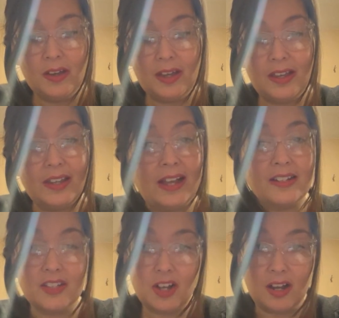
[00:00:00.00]
and that
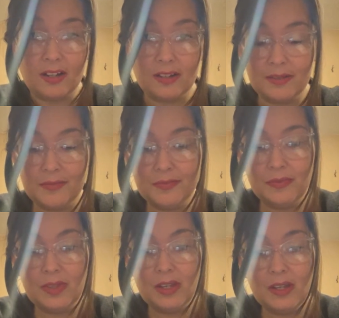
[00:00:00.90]
is God.
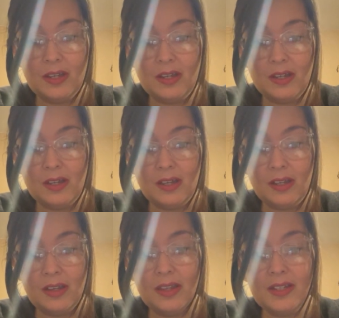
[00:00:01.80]

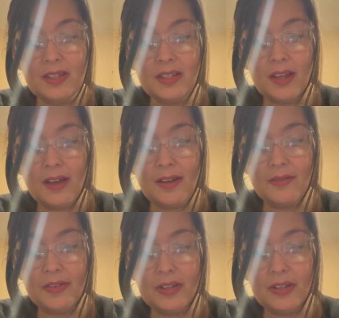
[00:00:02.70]
This love